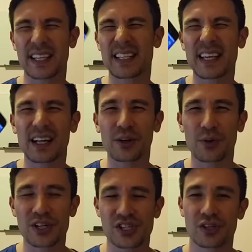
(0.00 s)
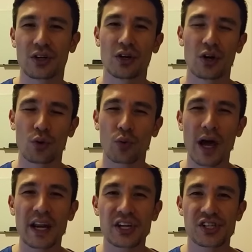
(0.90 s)
a yellowish,
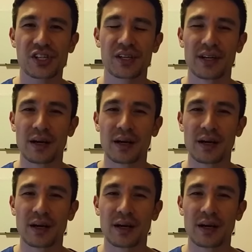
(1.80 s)
reddish.